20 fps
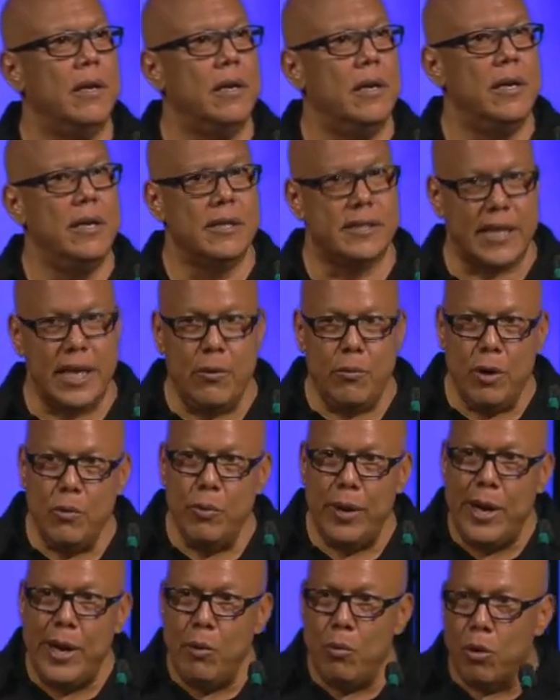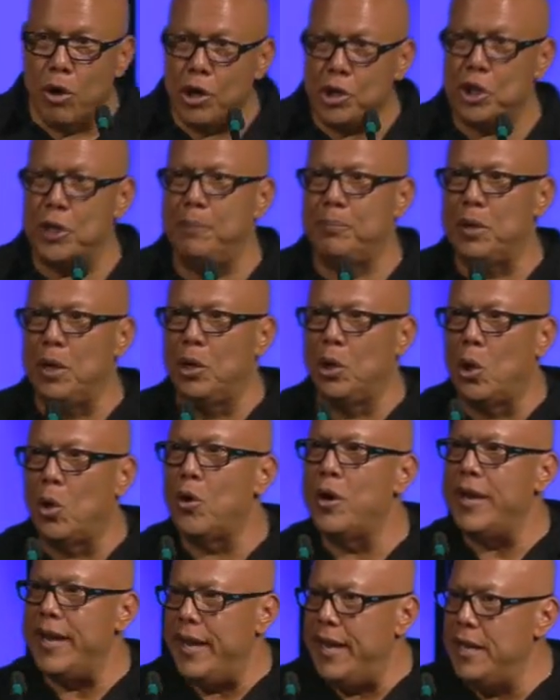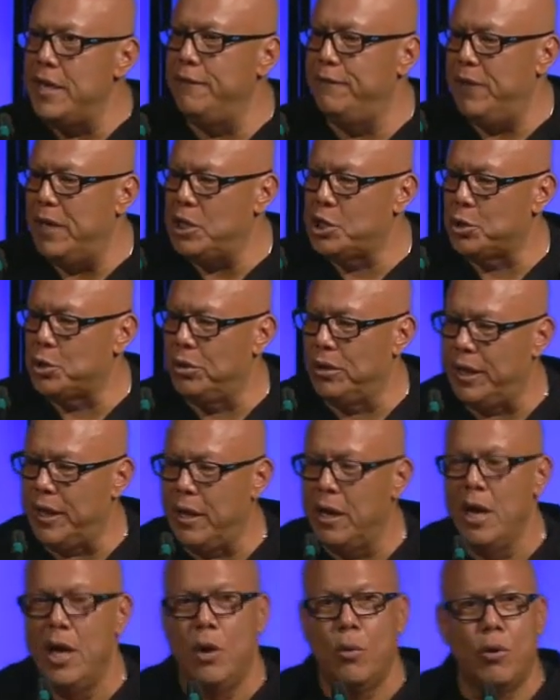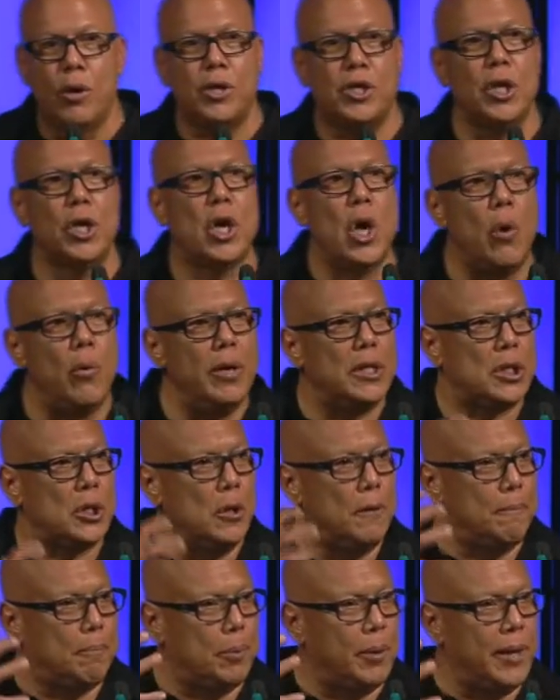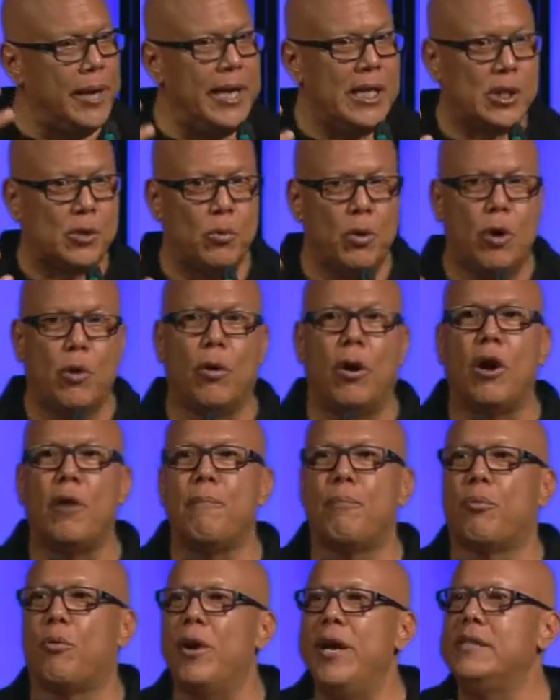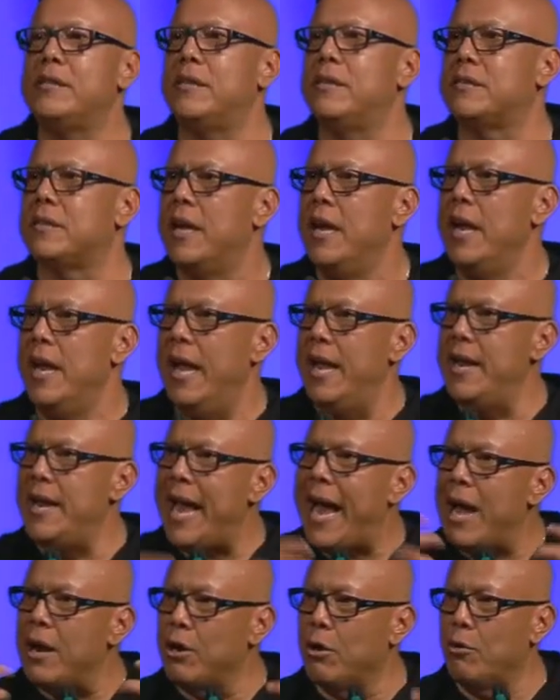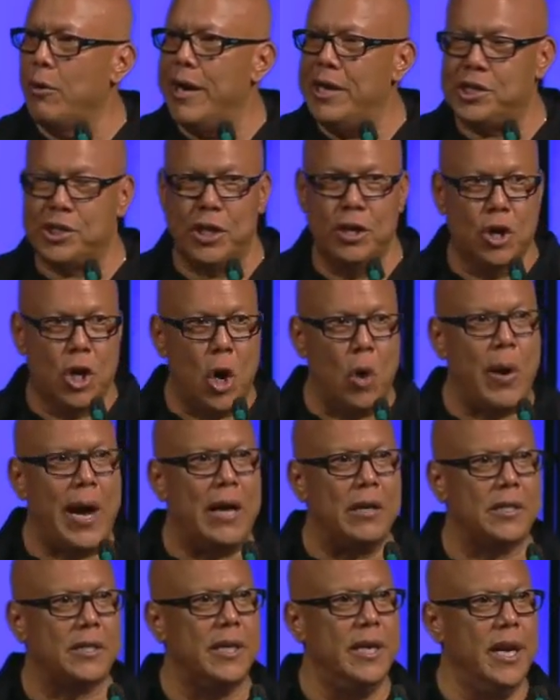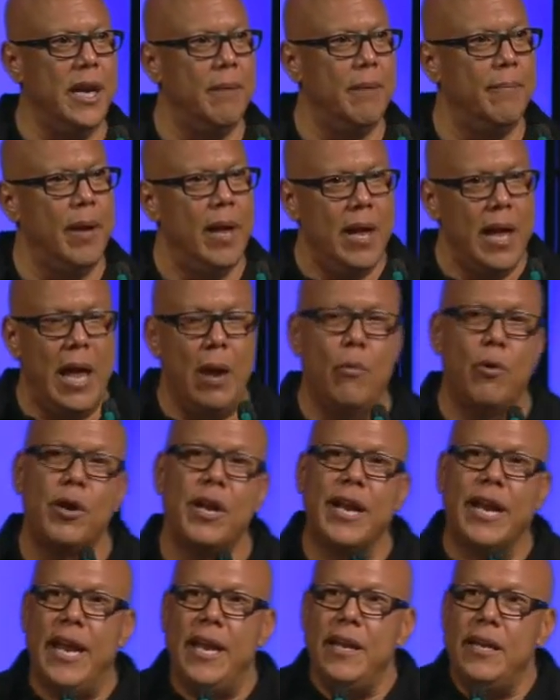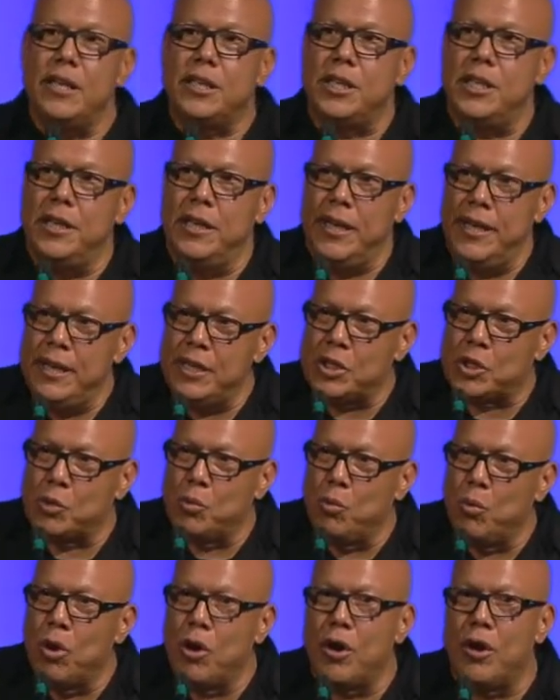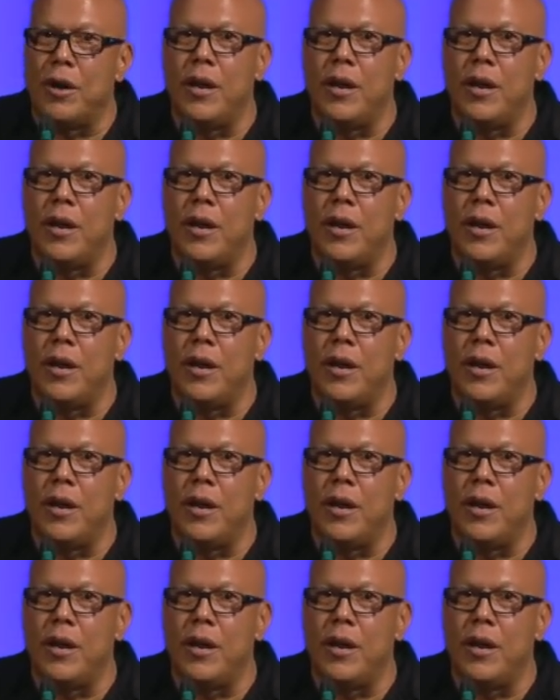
See, when we worship the Lord individually, we're to go into a place where our praises and adoration go out to Him, and we're to get into His Word